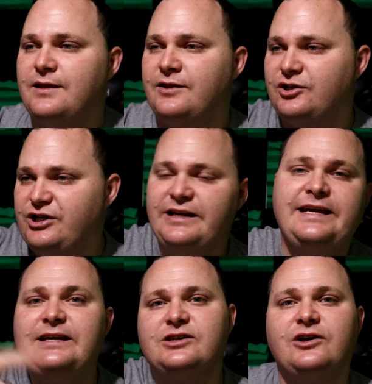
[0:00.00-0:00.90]
the
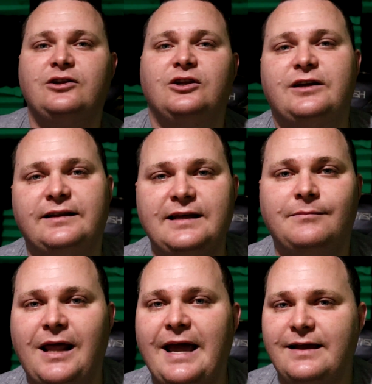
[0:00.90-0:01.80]
GDs are going to look at
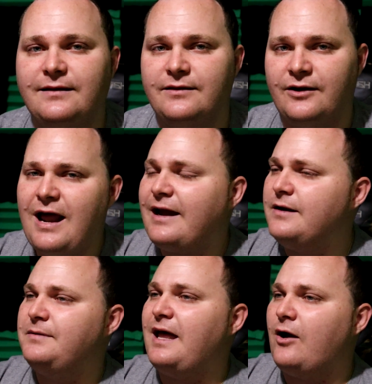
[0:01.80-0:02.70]
them like, they're not
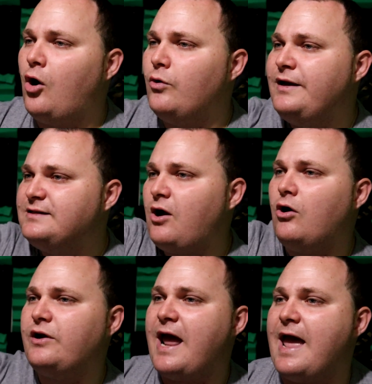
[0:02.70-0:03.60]
going to be like, oh, he's
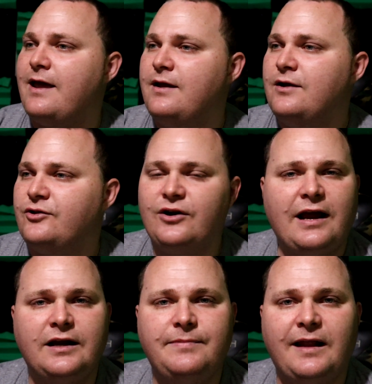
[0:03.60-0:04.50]
on that. They're
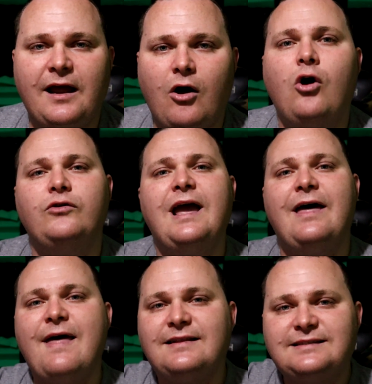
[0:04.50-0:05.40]
not going to be like, oh,
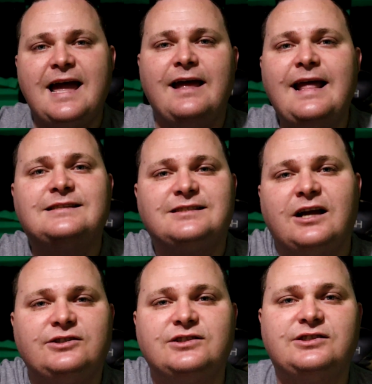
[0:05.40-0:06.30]
yeah, that's
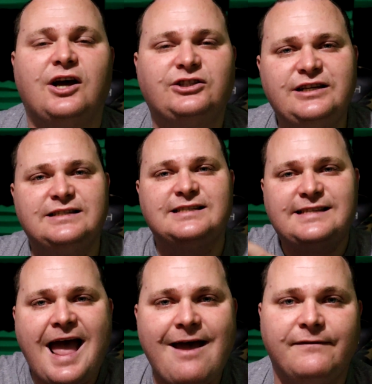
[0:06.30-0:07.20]
such and such. He's a
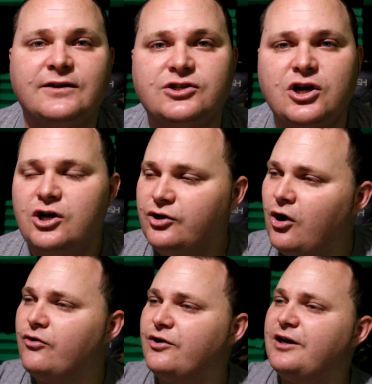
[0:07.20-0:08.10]
savage.
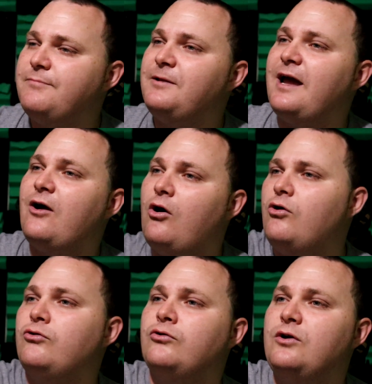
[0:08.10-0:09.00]
No, they're going to be like,
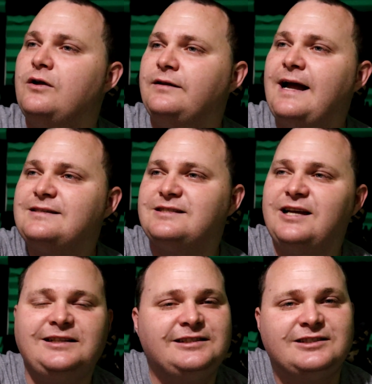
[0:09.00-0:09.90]
oh, that's
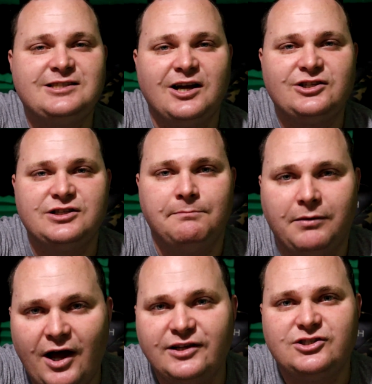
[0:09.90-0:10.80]
such and such, the
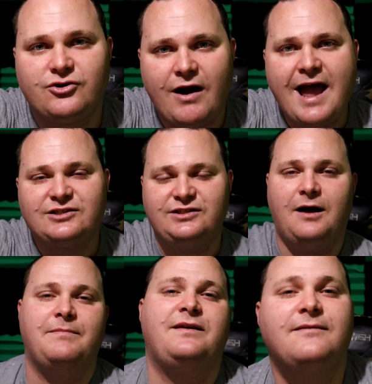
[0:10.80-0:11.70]
Bloods crash
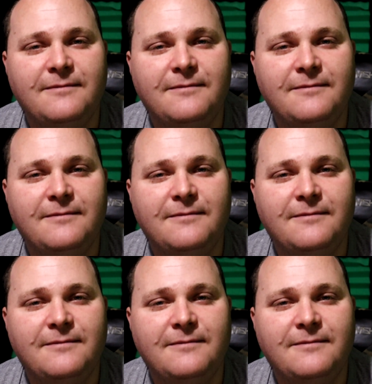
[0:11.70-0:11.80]
dummy.